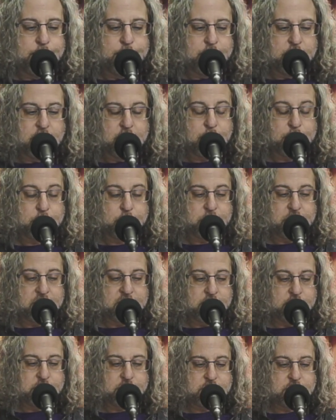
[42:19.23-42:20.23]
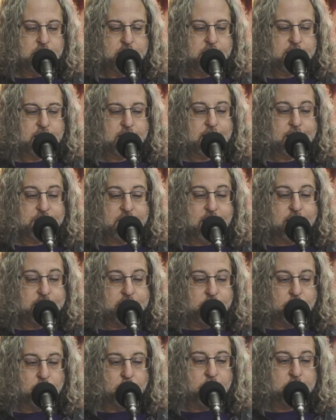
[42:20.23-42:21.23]
Couple things that I've got
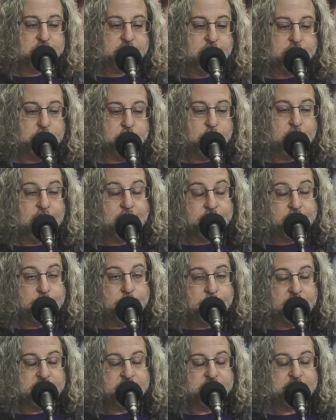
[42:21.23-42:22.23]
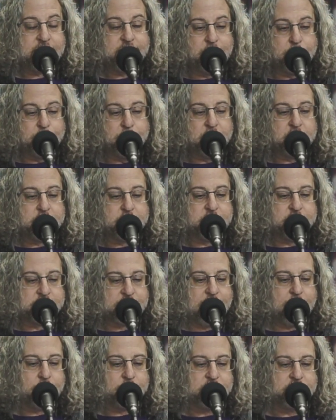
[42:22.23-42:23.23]
in the works. I do have my second book is
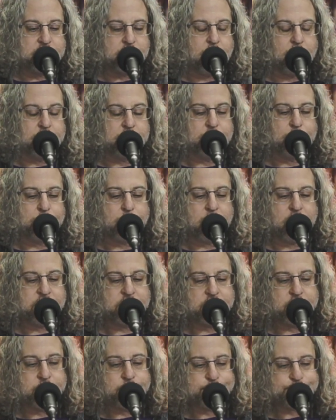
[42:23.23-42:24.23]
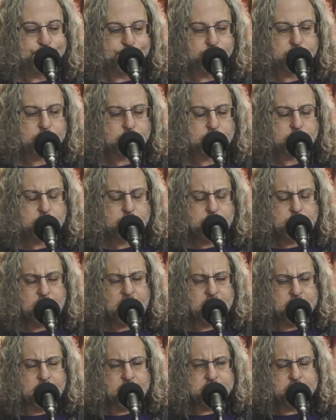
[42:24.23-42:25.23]
out. It's called Compression.
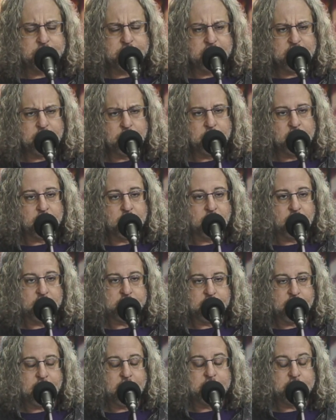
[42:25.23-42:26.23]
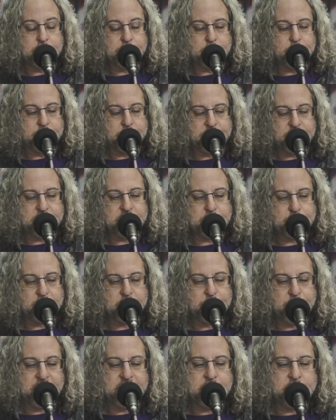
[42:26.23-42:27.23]
That's available online through the
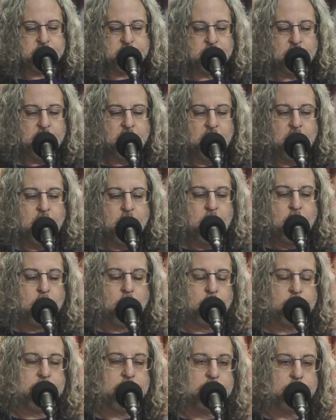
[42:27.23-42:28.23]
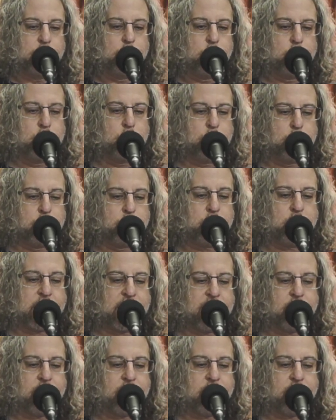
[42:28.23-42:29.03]
Facebook page or at lulu.com.